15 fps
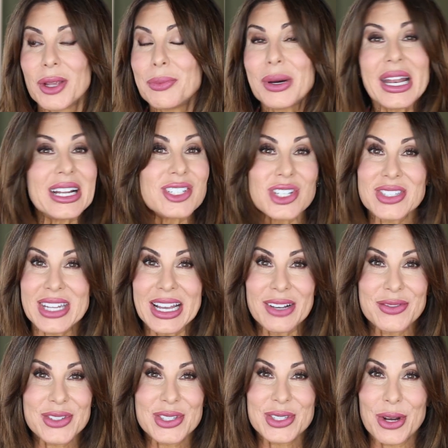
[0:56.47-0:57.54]
But I just
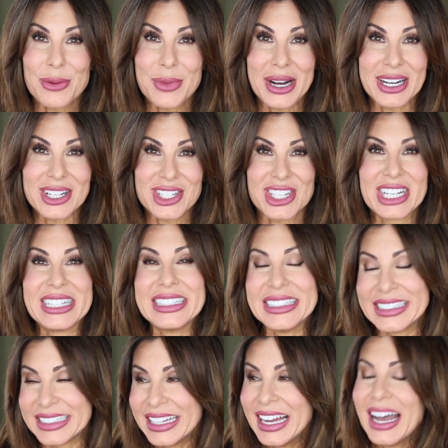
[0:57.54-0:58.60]
have so much.
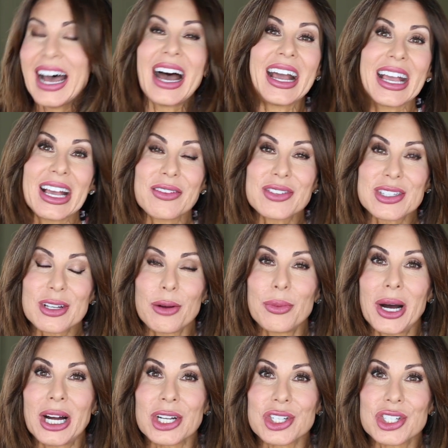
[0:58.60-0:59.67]
I have so
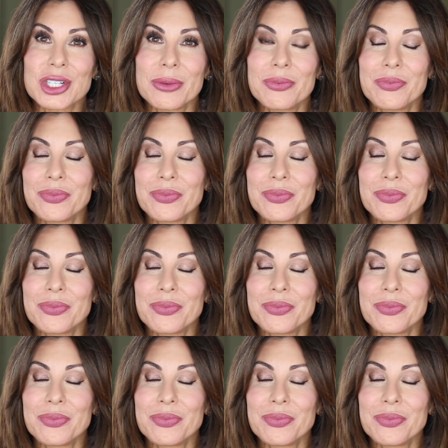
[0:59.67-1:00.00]
much.